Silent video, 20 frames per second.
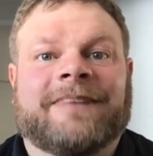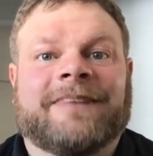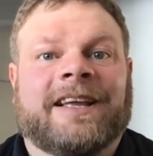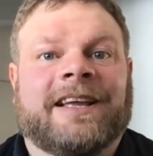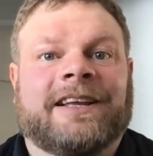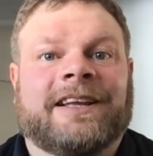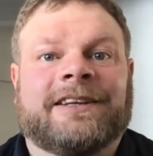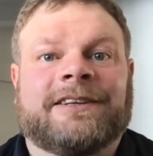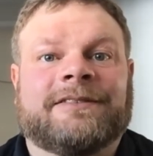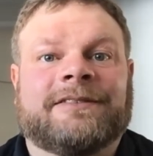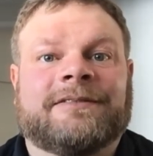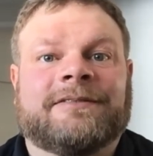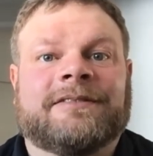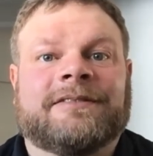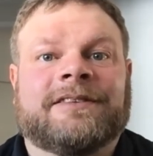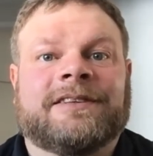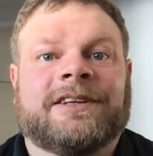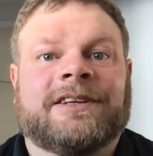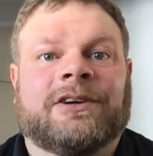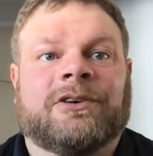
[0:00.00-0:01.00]
And
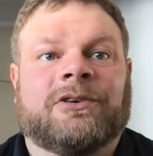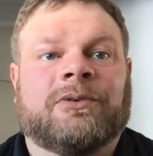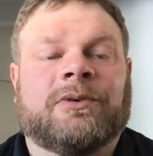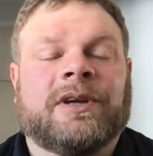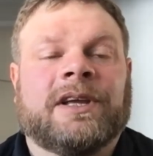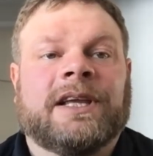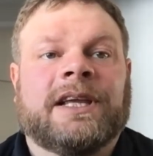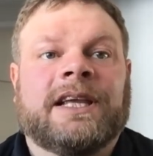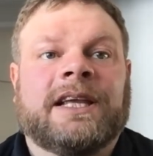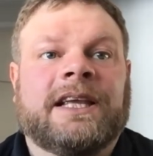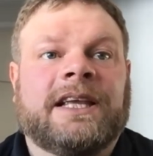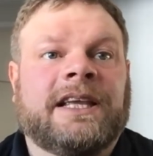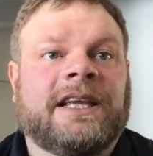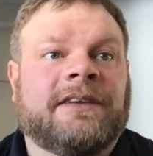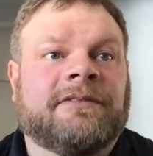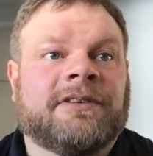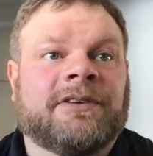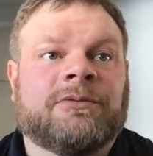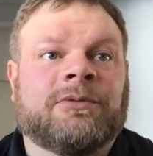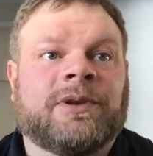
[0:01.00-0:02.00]
even